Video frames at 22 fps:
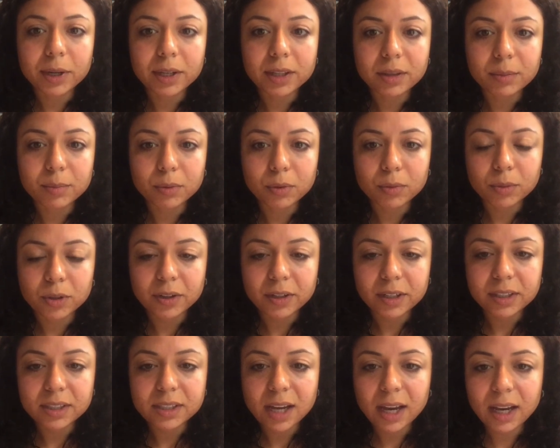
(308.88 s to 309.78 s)
the Boom
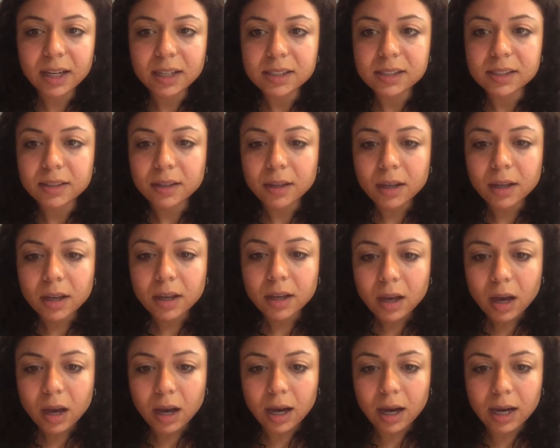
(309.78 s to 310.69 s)
Learning Decks.
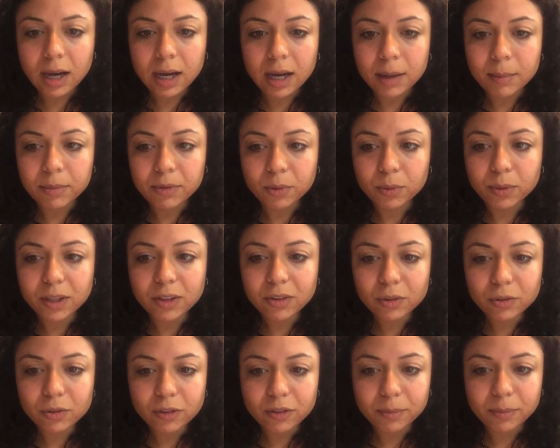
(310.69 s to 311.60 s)
So these
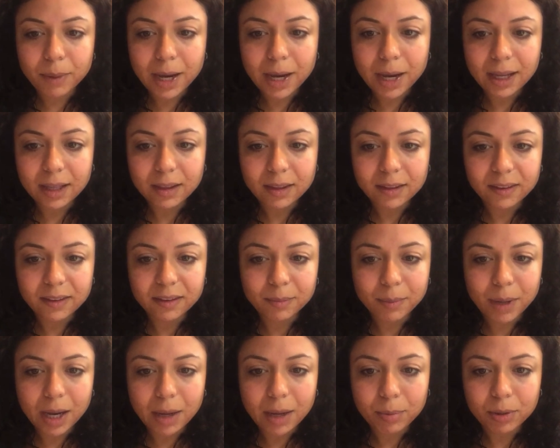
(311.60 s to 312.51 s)
are just this is
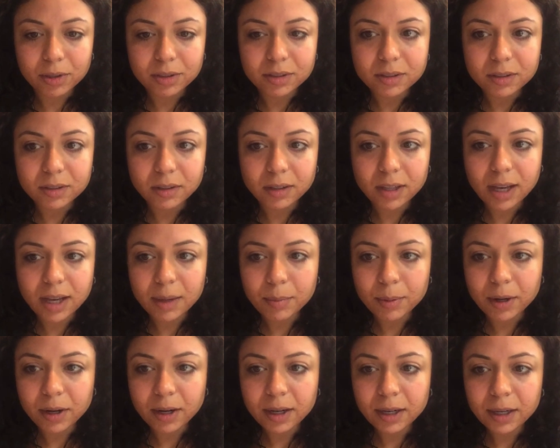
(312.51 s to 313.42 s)
my personal
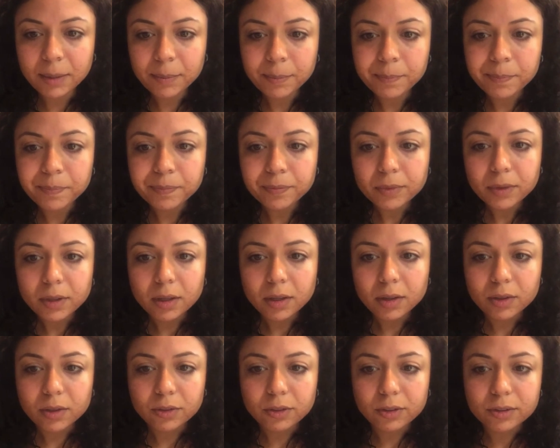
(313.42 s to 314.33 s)
library,
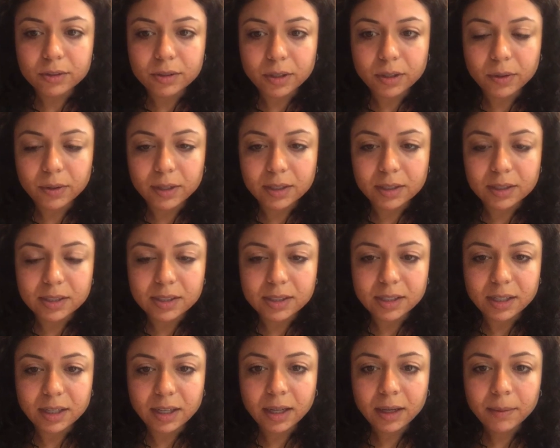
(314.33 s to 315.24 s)
just so you can
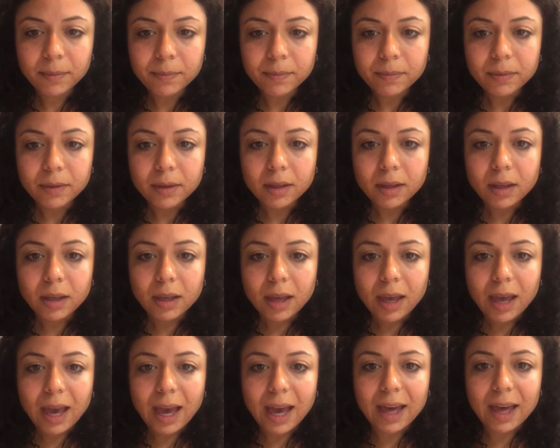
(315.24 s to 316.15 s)
see.
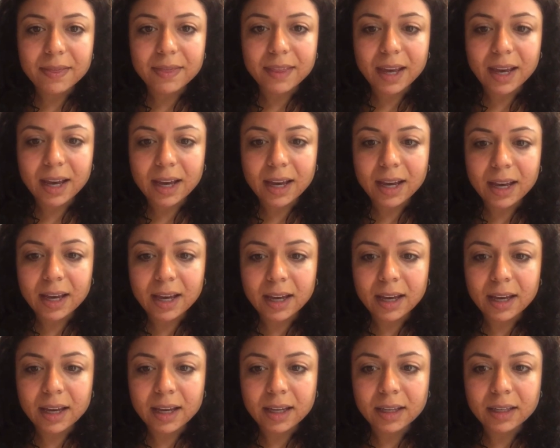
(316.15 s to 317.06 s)
And
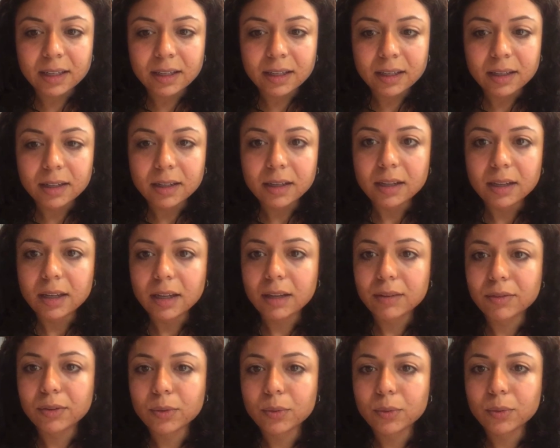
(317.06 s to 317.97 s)
then
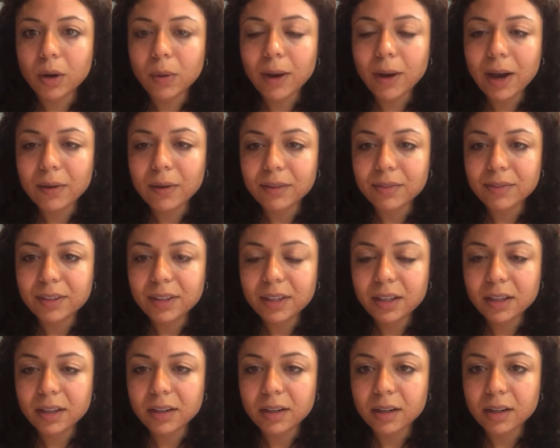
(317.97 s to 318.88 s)
if you go out of
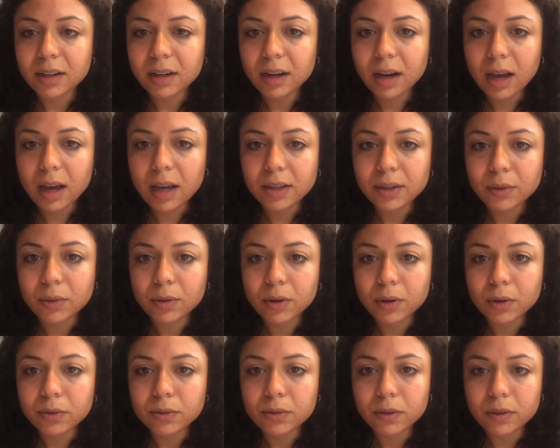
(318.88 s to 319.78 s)
here and you
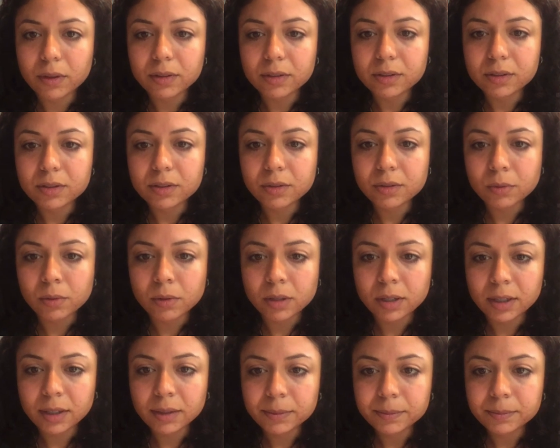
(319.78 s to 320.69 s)
go to the
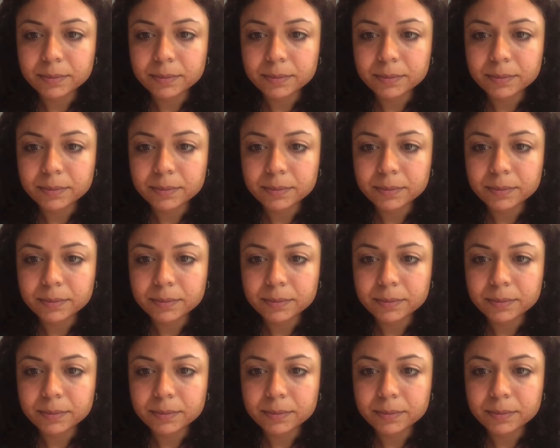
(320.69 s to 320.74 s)
store,